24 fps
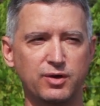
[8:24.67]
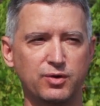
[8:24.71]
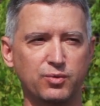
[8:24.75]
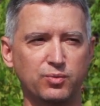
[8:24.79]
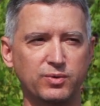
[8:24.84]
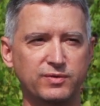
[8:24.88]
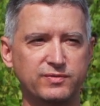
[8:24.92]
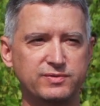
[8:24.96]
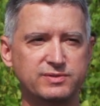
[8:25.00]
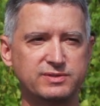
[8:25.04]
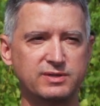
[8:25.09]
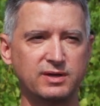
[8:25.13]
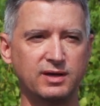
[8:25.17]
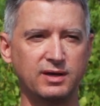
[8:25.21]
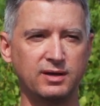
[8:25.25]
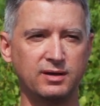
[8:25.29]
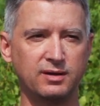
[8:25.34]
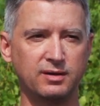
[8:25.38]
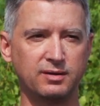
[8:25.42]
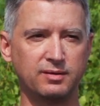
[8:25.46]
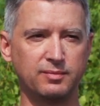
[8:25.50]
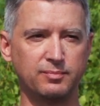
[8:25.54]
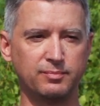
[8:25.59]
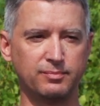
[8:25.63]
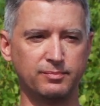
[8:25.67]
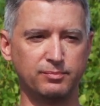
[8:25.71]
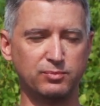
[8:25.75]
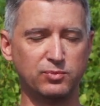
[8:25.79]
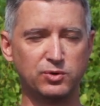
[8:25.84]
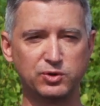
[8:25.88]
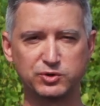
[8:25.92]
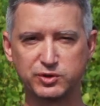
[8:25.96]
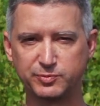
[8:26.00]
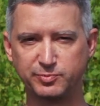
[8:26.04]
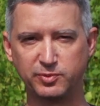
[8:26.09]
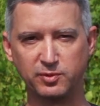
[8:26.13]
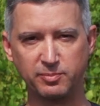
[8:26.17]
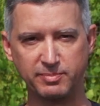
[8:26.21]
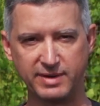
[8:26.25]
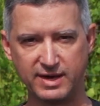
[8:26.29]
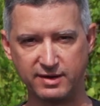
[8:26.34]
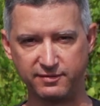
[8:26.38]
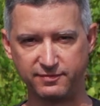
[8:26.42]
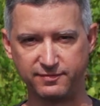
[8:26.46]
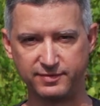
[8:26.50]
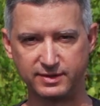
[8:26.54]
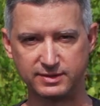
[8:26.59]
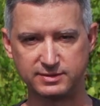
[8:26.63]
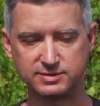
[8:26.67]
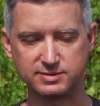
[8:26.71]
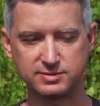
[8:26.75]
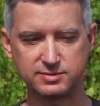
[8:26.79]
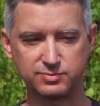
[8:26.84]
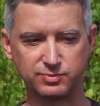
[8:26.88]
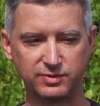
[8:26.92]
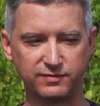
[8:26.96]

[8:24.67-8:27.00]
we've seen multiple benefits.